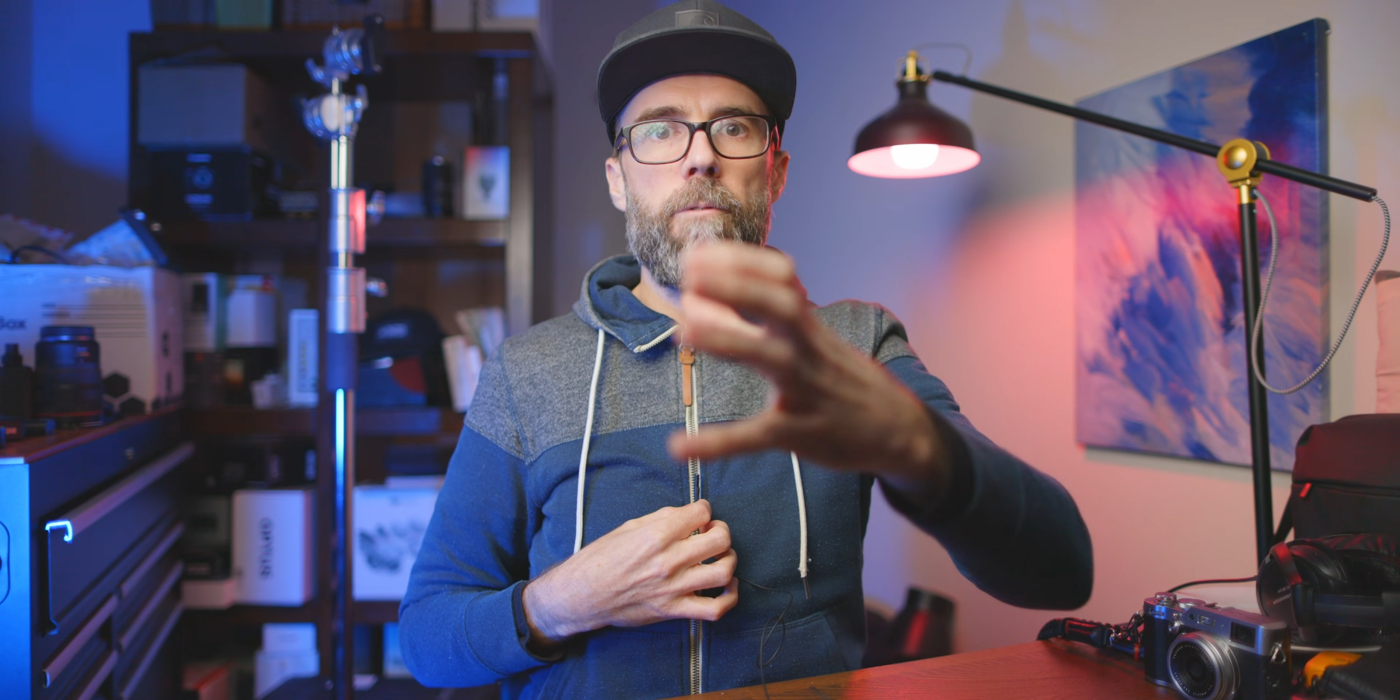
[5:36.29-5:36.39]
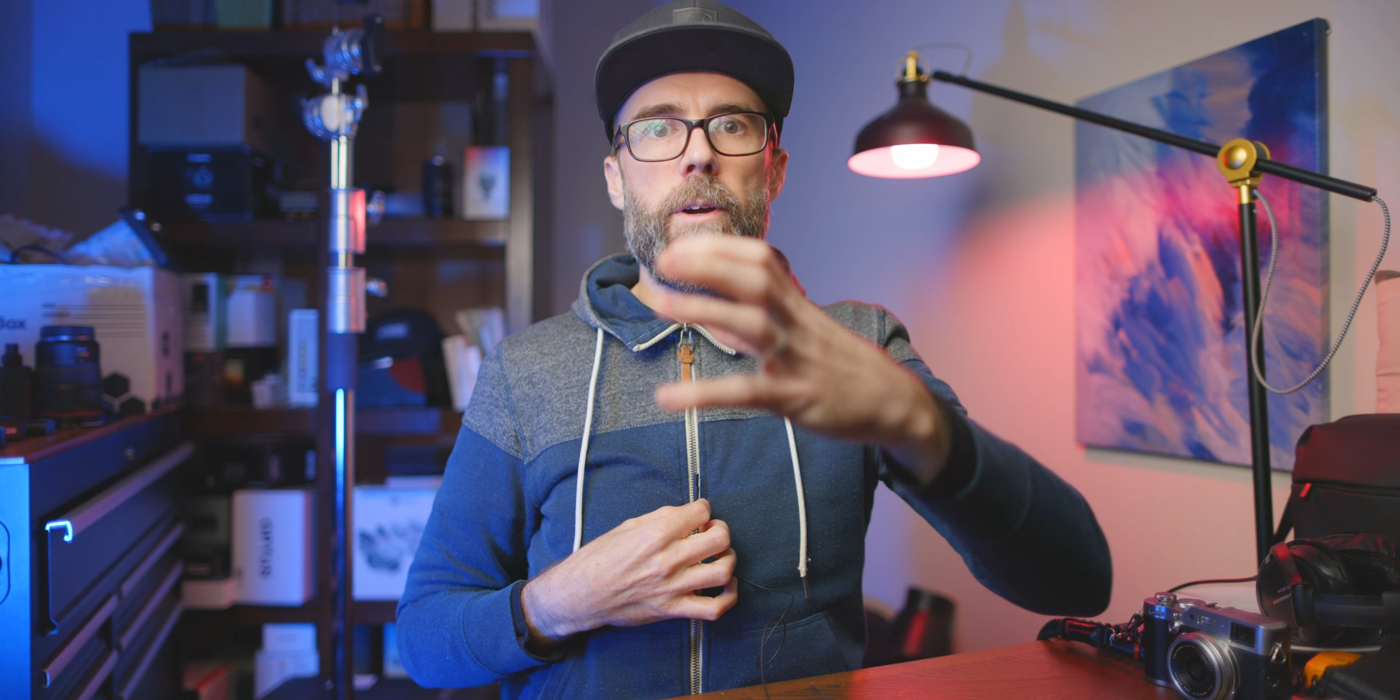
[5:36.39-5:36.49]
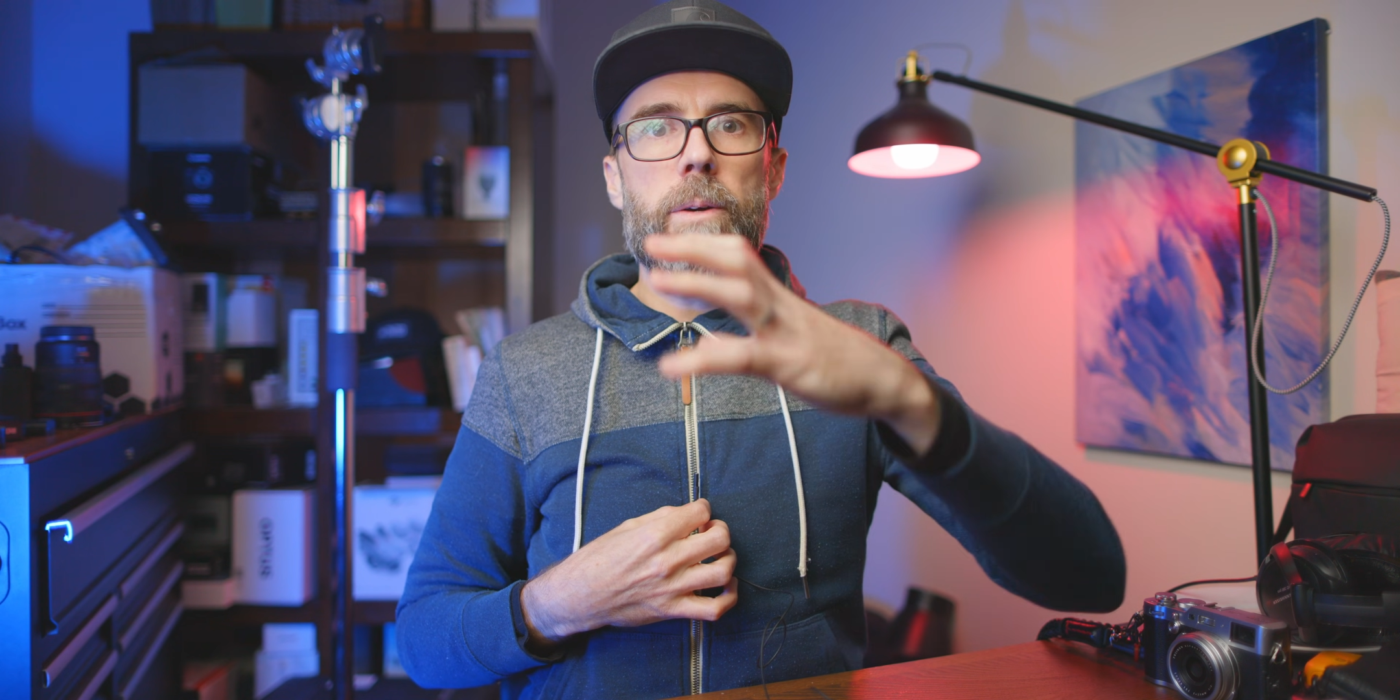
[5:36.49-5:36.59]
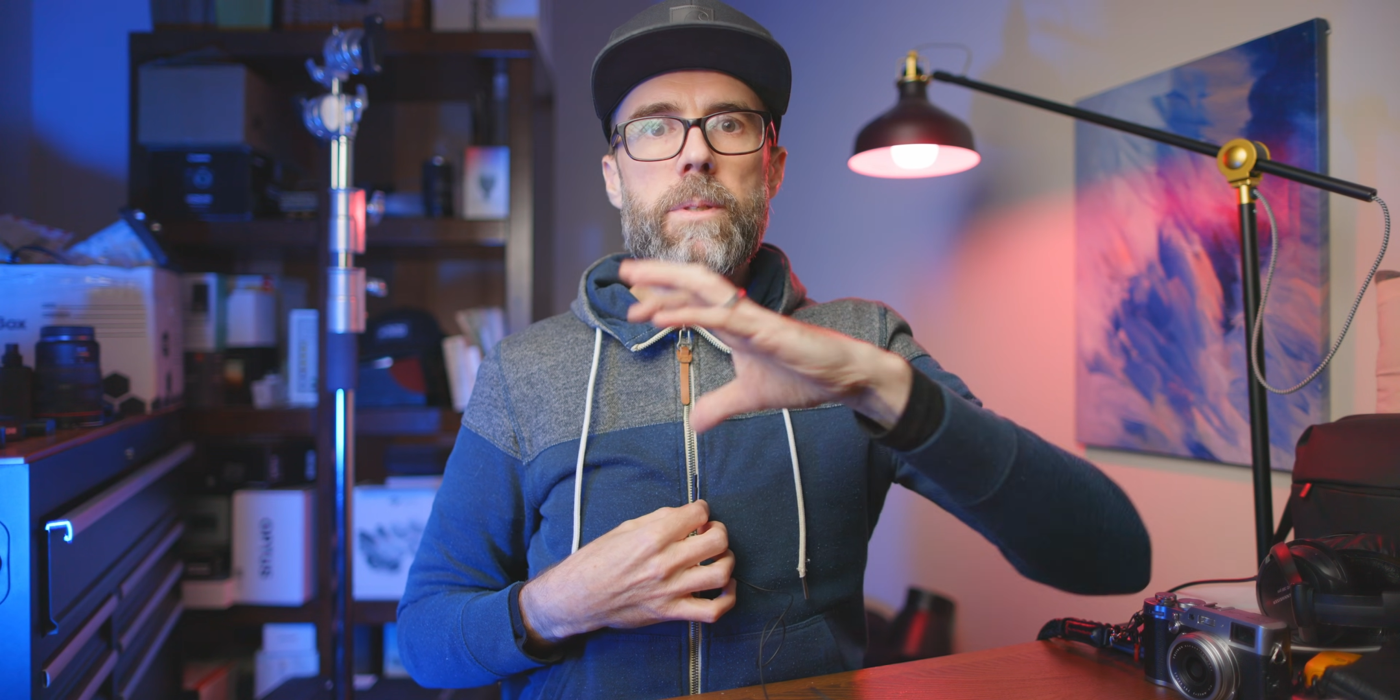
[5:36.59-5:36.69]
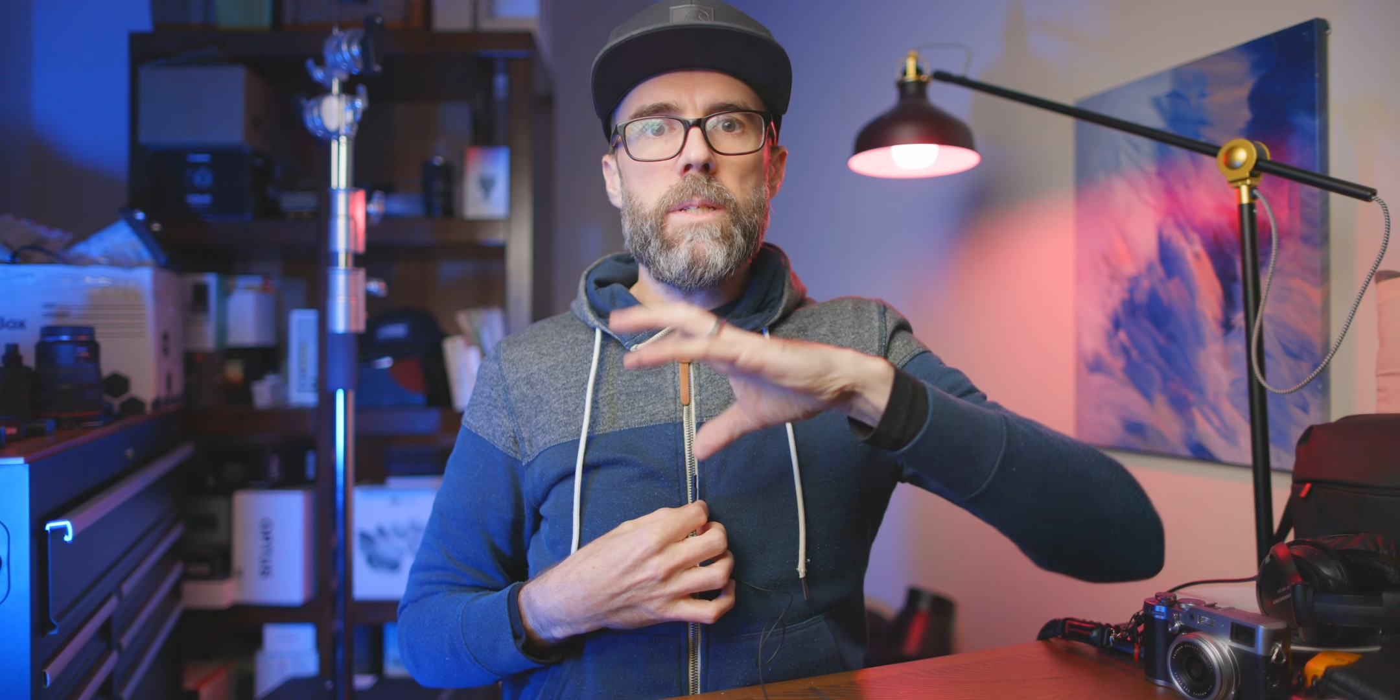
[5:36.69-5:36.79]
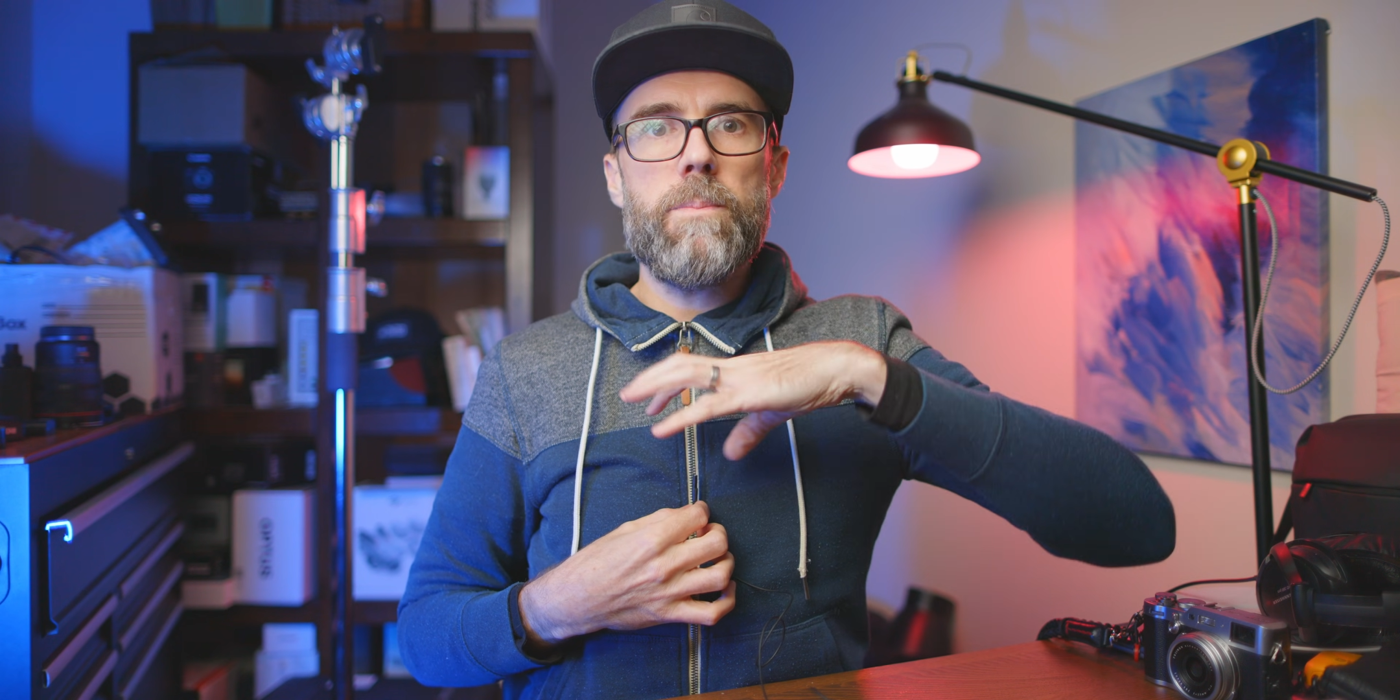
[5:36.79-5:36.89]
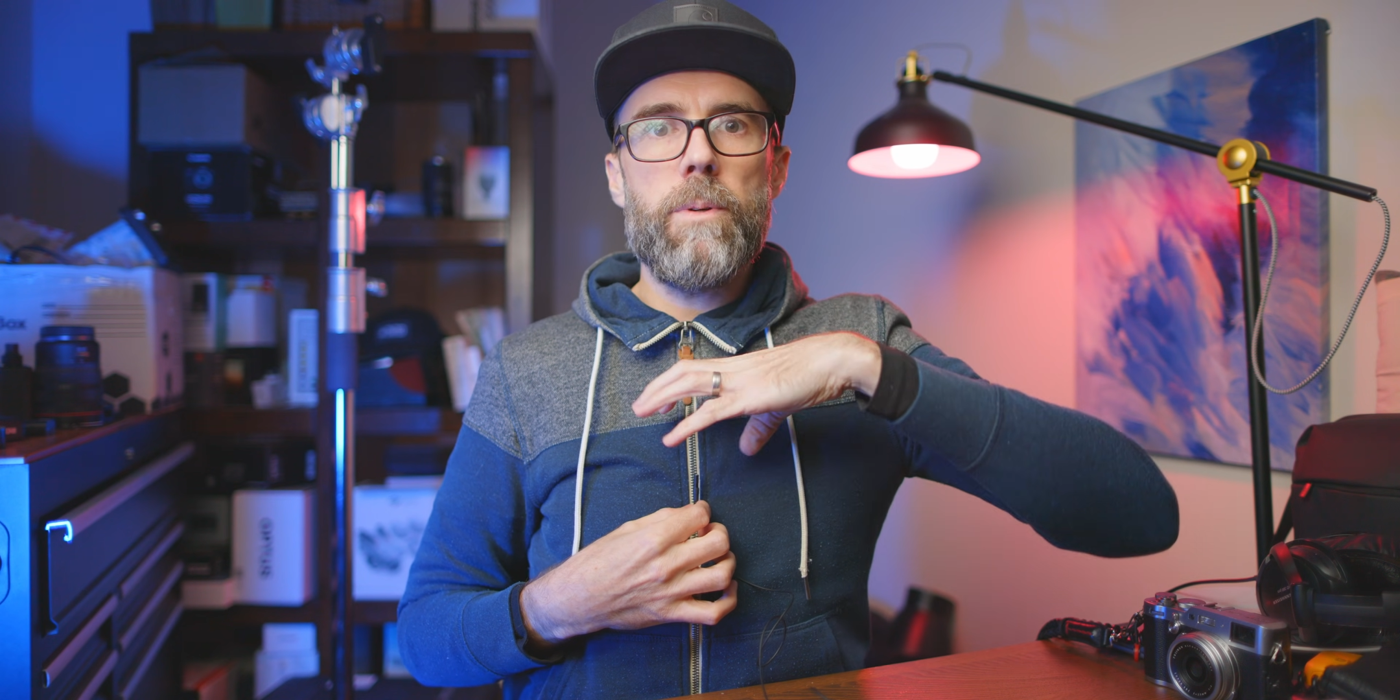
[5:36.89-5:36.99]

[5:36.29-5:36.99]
frequencies,